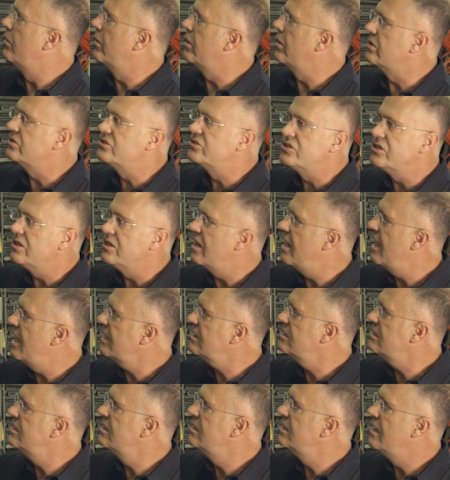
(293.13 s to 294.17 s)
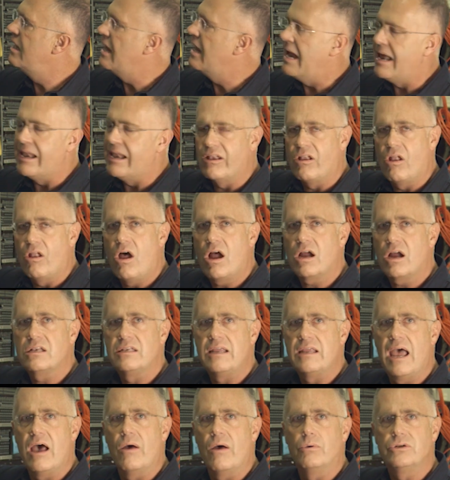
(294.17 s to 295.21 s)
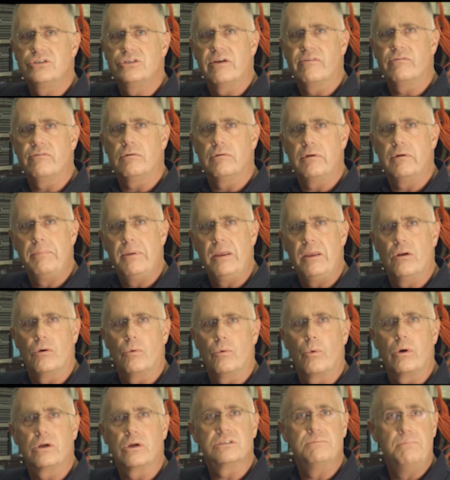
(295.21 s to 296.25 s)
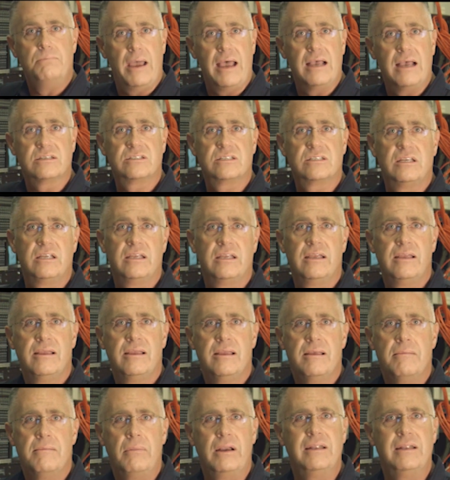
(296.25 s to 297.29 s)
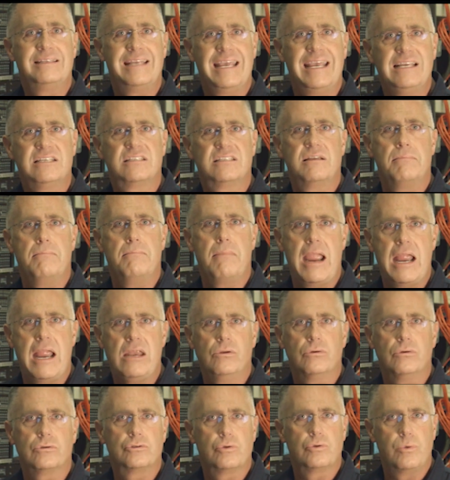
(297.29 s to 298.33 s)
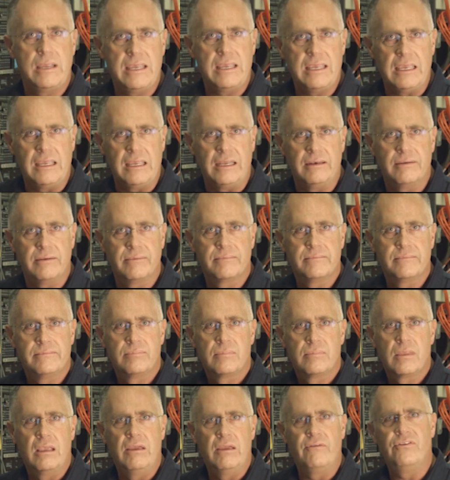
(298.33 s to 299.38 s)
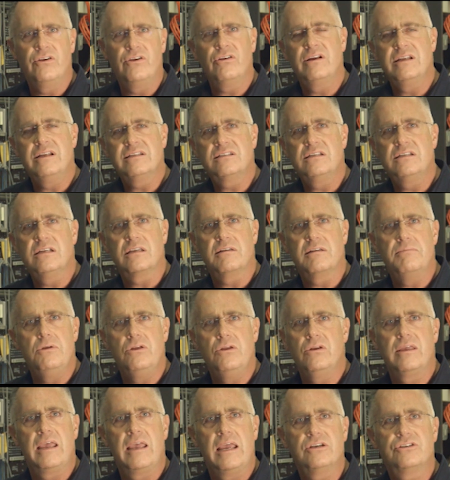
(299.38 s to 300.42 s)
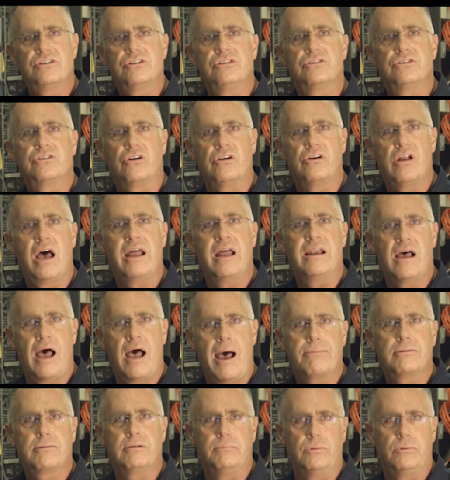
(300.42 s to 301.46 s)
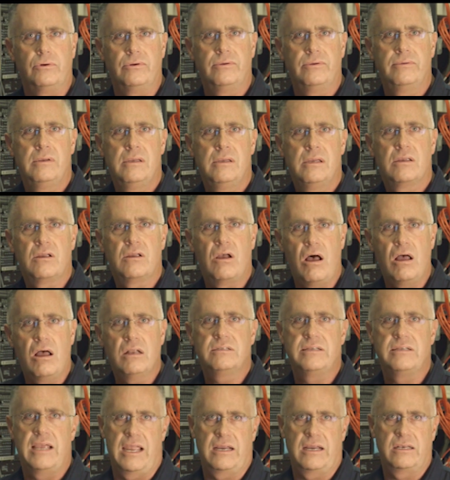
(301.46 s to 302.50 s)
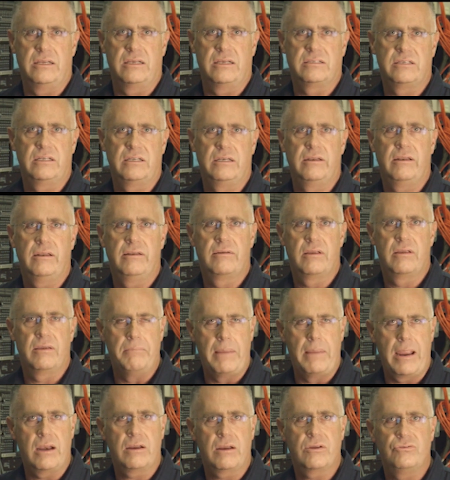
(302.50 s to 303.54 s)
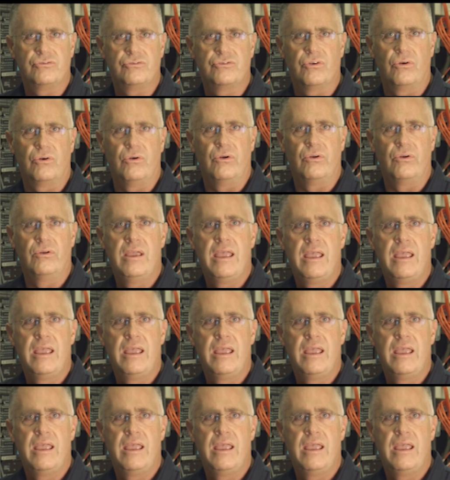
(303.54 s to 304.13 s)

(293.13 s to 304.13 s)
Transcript: We're going to select and lock down whichever repeater works best. But it takes some manual tweaking. If your incident communications are not optimal, contact us at Command and Control